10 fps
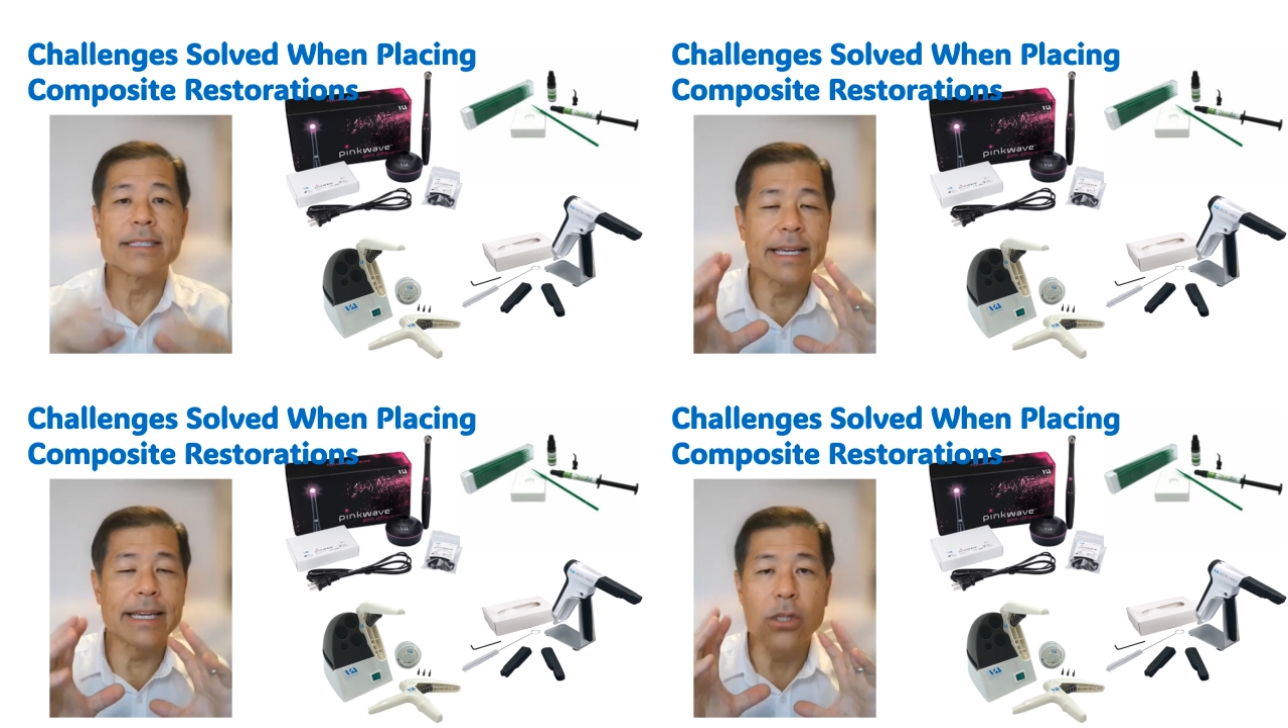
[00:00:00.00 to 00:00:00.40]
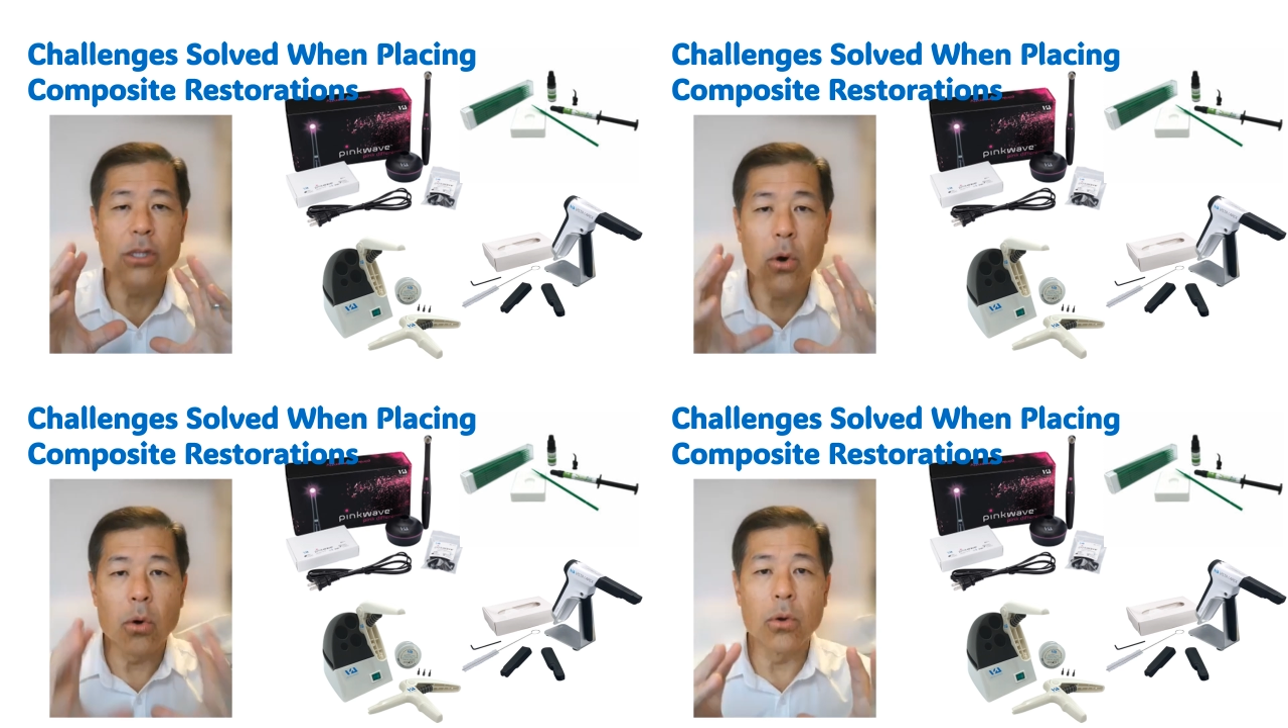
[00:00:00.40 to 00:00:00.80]
and I get the
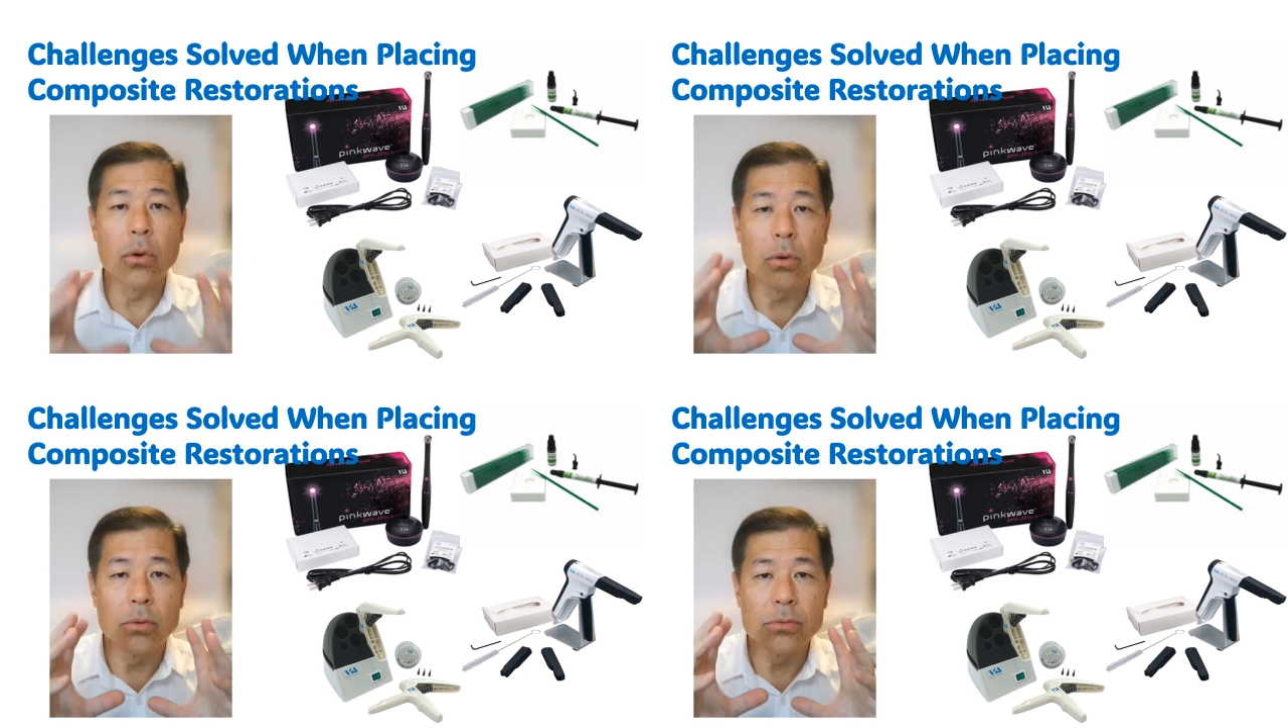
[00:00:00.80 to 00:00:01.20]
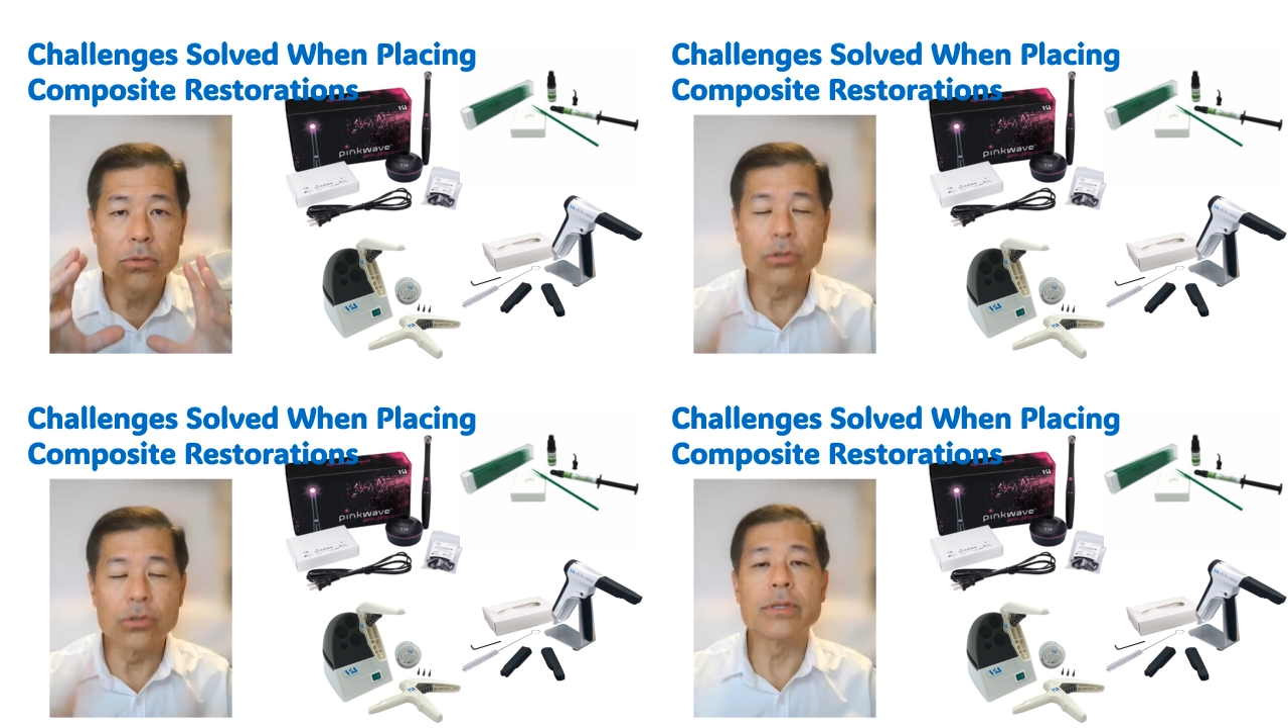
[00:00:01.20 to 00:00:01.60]
whole
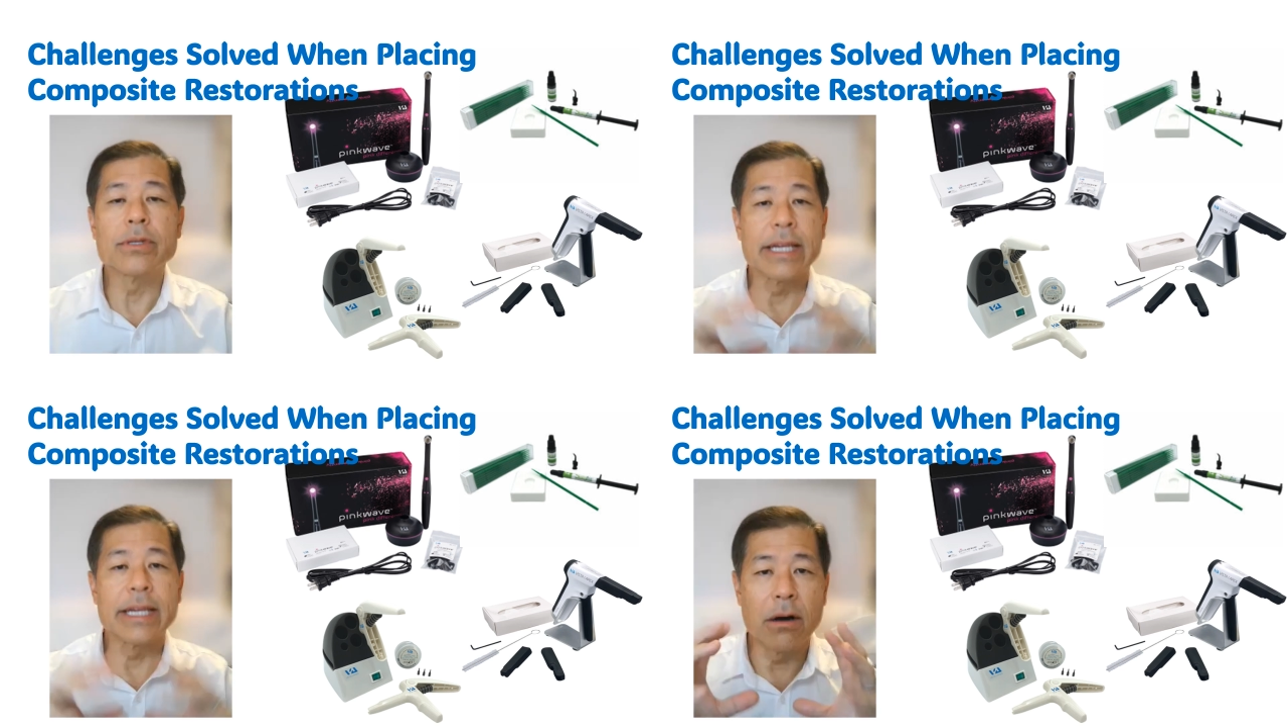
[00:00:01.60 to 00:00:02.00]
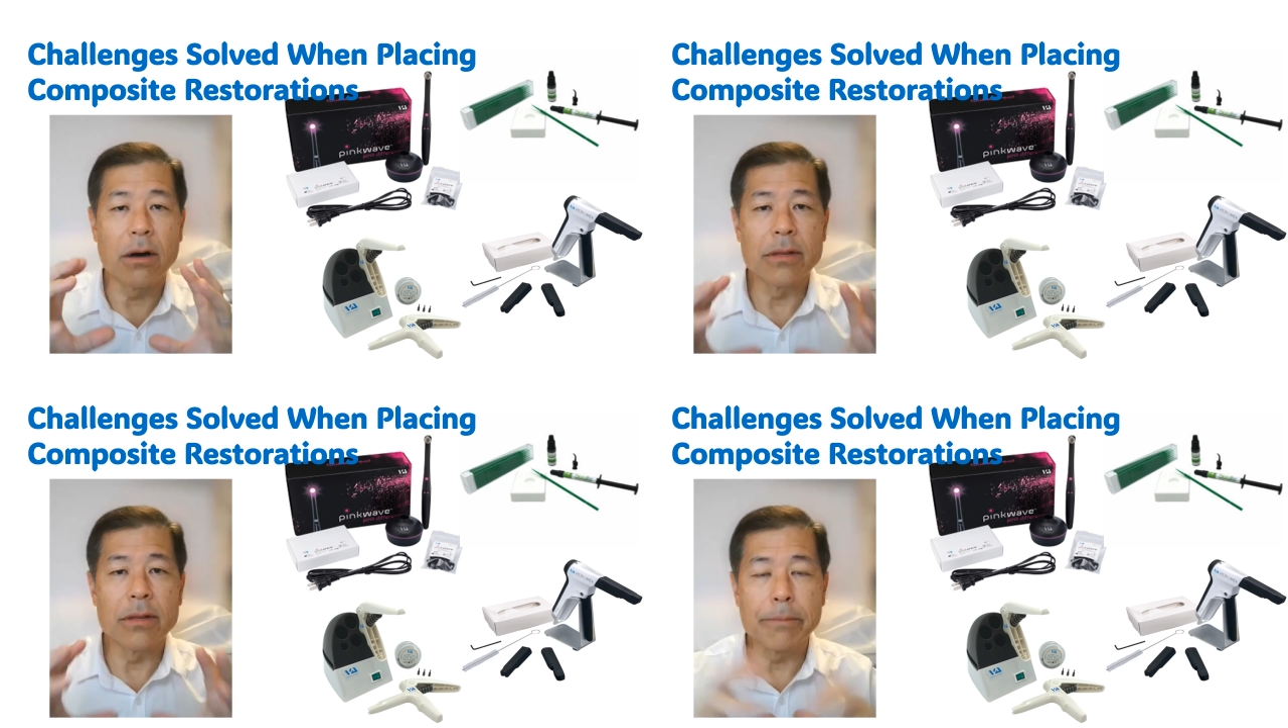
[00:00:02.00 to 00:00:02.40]
tooth and I get
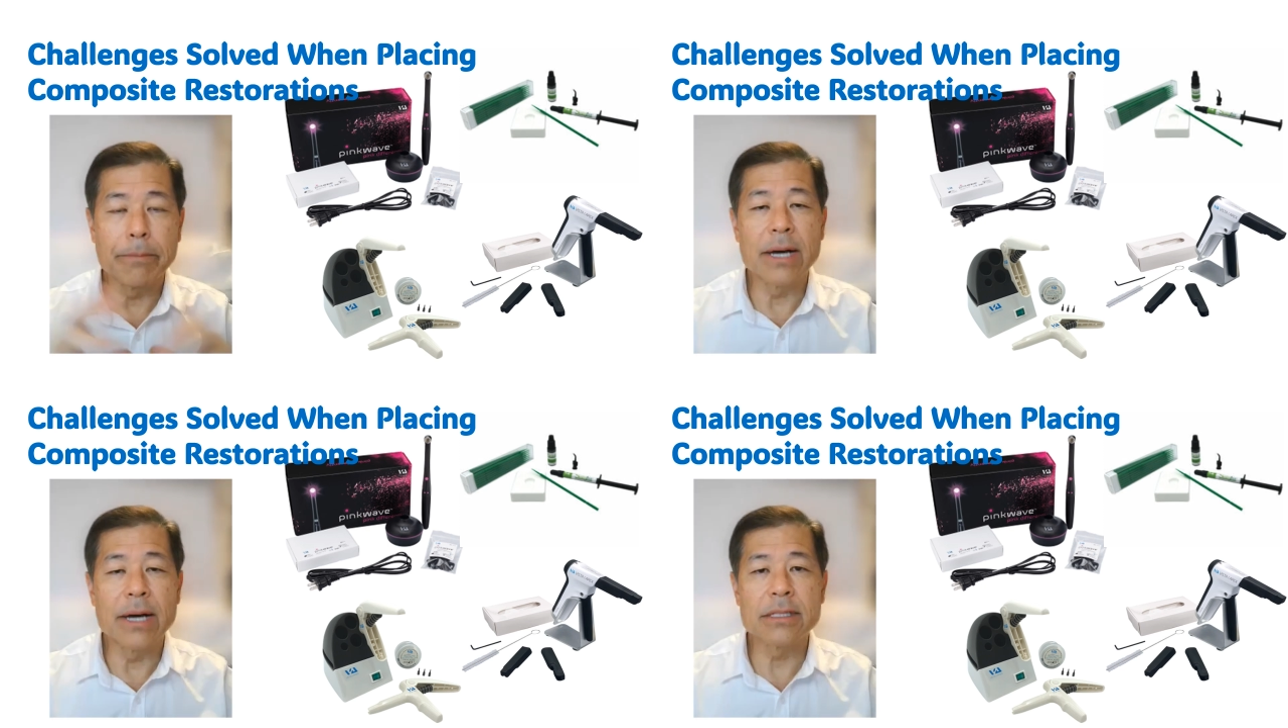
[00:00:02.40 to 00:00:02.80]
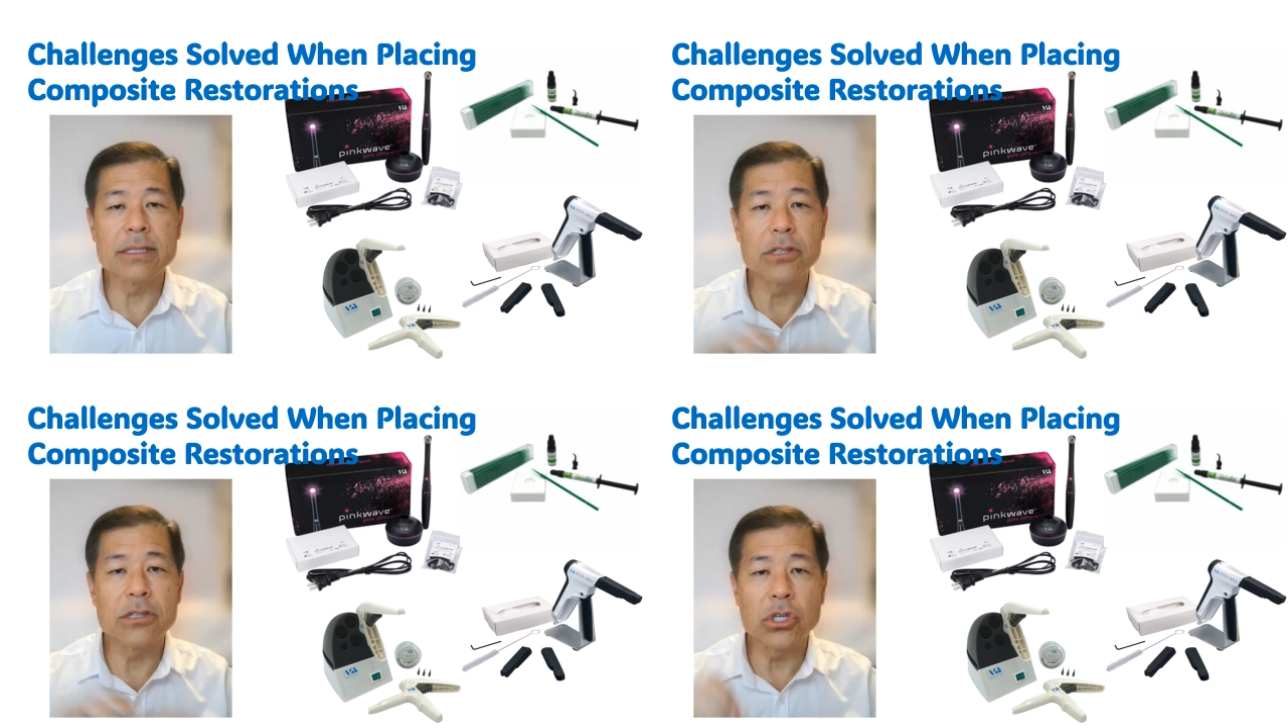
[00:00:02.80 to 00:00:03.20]
all the composite